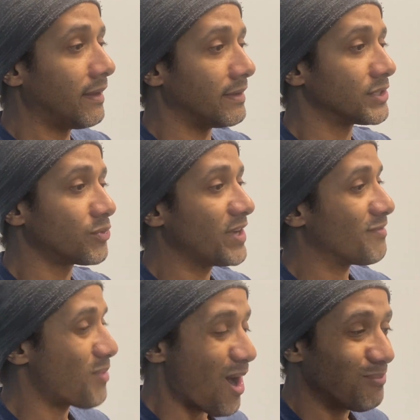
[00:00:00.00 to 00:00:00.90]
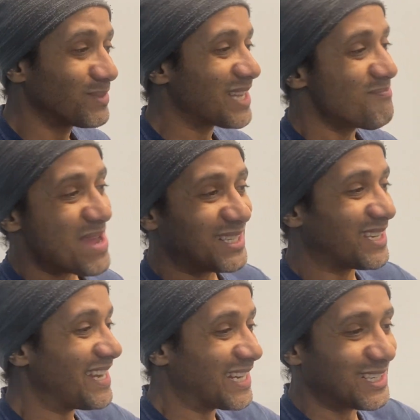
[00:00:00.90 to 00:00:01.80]
So we have problems that may
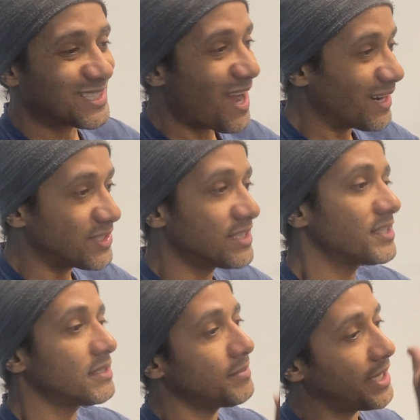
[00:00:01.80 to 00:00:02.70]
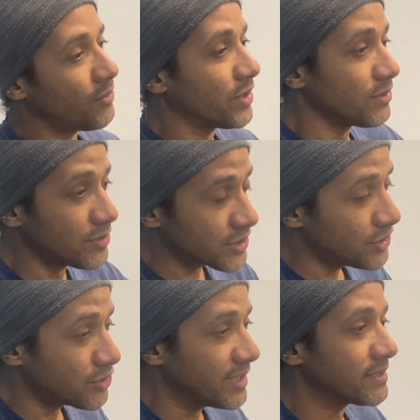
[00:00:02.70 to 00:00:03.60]
take an entire system, hey, what do those
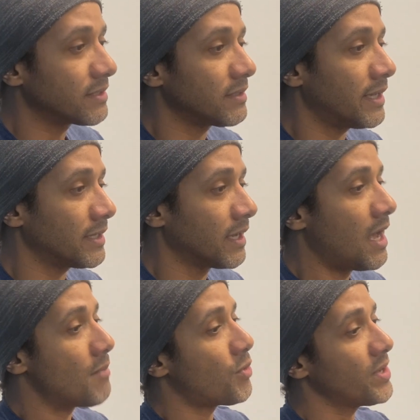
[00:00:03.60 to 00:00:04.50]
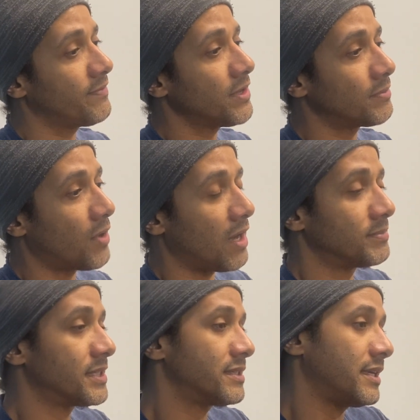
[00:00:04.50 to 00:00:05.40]
constraints look like? But we have other
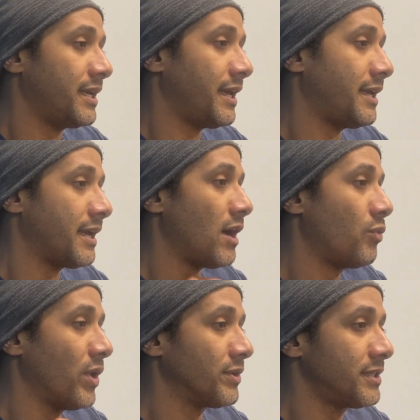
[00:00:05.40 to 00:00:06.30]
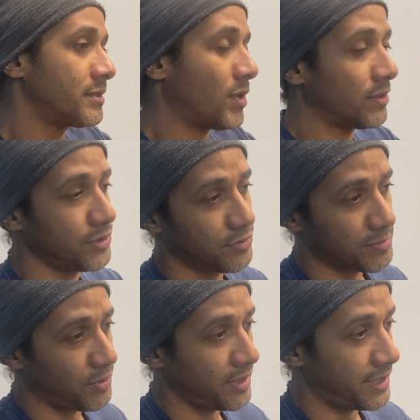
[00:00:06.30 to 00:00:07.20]
problems that say, hey, how well do these
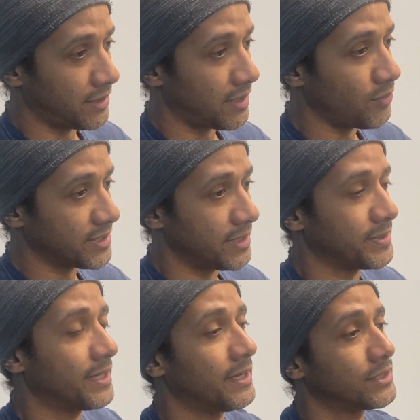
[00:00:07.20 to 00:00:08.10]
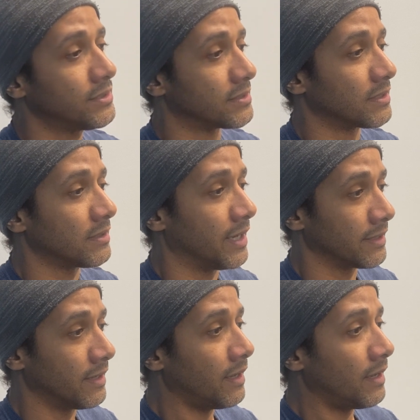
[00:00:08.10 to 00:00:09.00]
molecules play, or what type of connections look like?
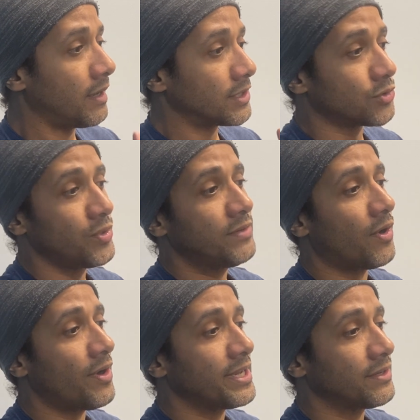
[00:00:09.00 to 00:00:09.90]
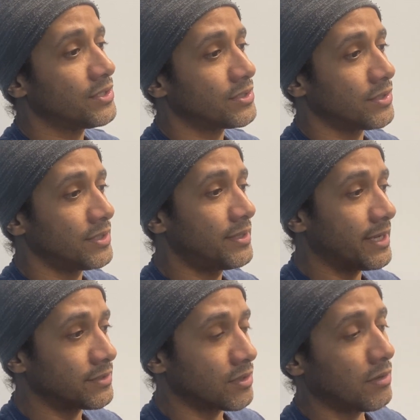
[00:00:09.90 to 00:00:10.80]
So we've already understood
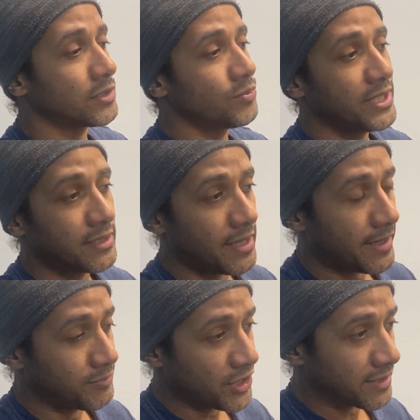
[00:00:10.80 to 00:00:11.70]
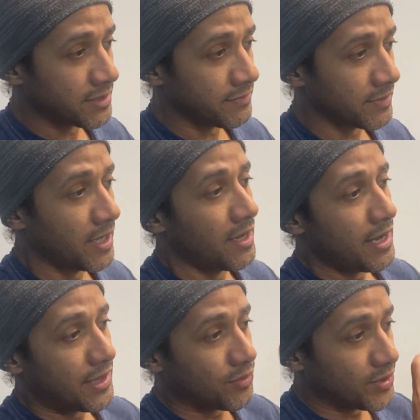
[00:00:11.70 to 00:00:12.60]
that as long as we get that objective,
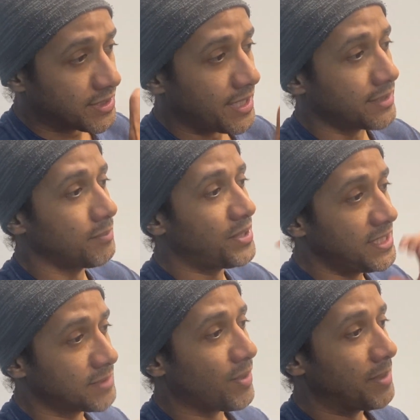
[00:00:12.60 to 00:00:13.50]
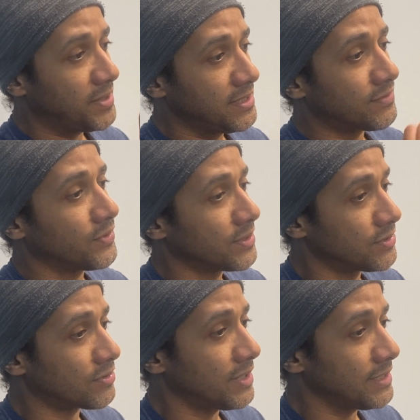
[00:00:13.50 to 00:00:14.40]
and then we take the piece by piece for
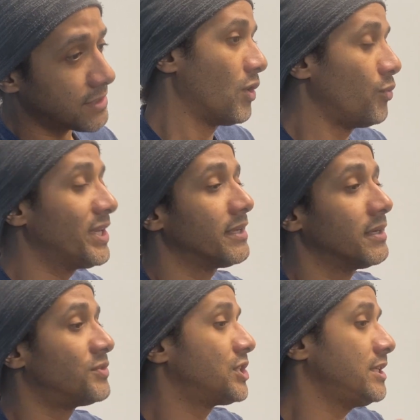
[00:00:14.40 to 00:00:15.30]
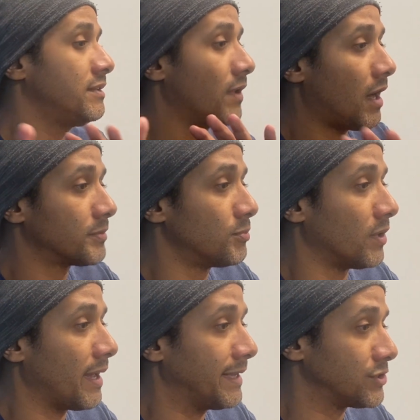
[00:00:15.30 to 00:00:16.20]
constraints, we can achieve
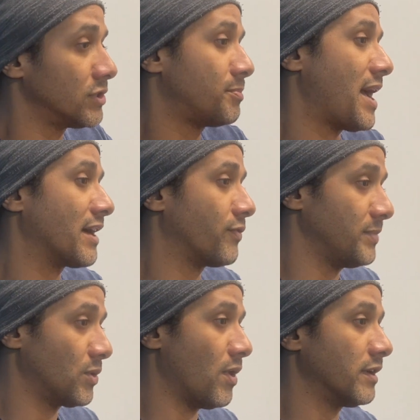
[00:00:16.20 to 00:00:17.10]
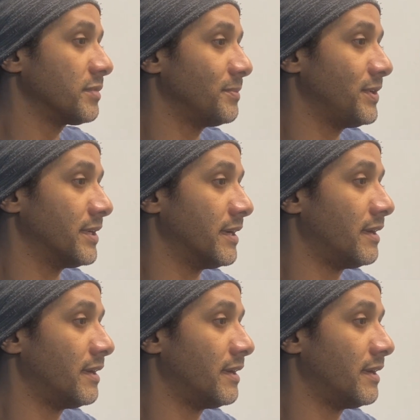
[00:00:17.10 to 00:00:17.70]
optimal answers back from the quantum computer.